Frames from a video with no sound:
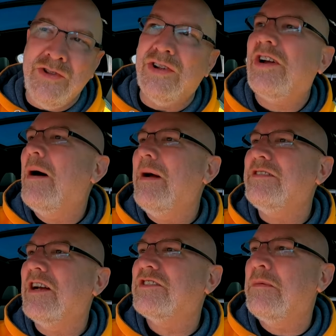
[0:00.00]
in the comment
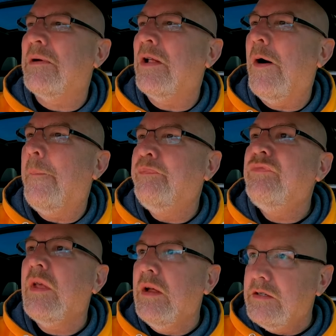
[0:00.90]
section below.
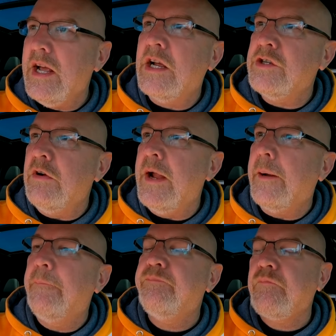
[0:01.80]
Take a drink,
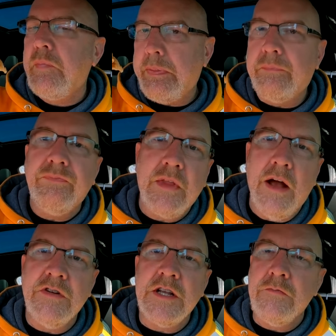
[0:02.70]

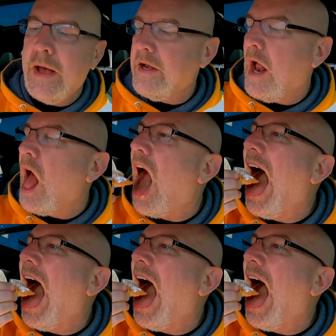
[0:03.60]
have yourself a beignet.